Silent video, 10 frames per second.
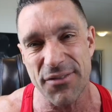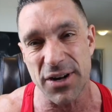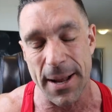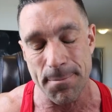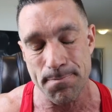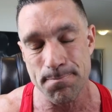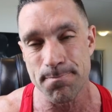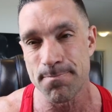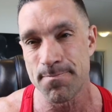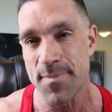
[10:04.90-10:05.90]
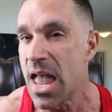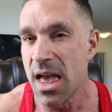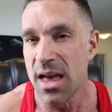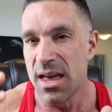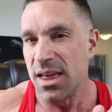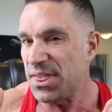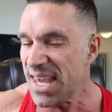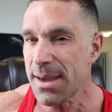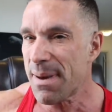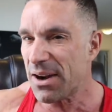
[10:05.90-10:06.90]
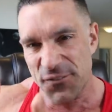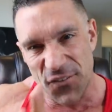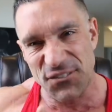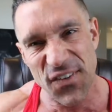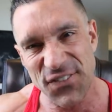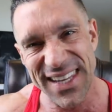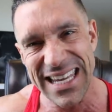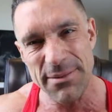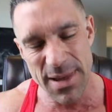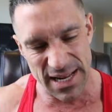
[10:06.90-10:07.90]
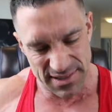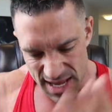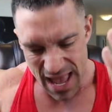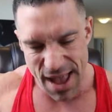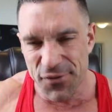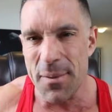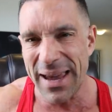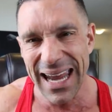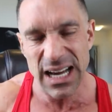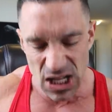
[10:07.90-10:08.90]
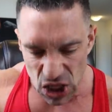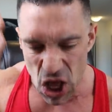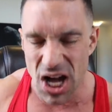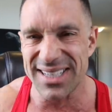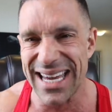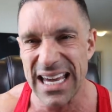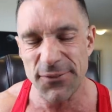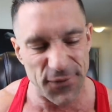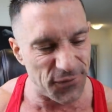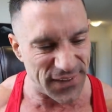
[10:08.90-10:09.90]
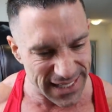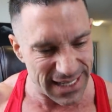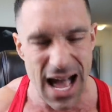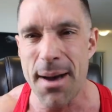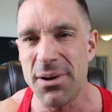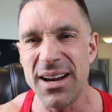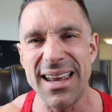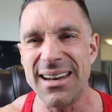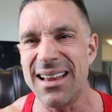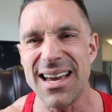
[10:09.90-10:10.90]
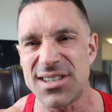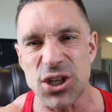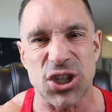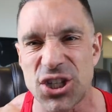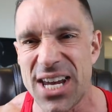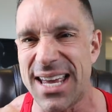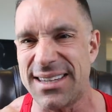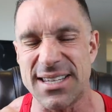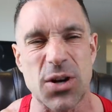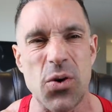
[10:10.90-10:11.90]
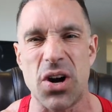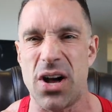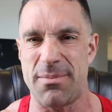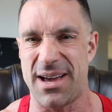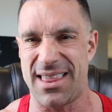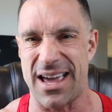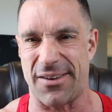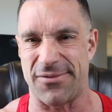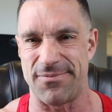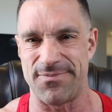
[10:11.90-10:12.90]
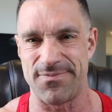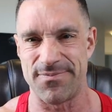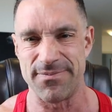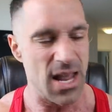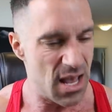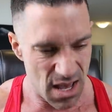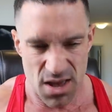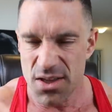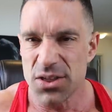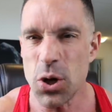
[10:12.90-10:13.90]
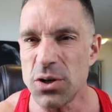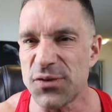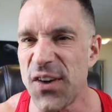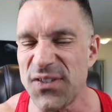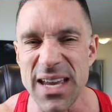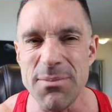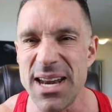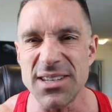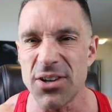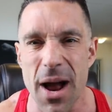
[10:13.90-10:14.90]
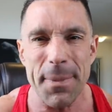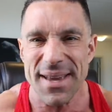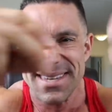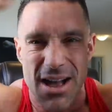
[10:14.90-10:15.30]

it every day. Think about it for 15 minutes. From 8 o'clock to 8.15, I'm going to analyze the shit that's going on in my life. Those 15 minutes are up. It's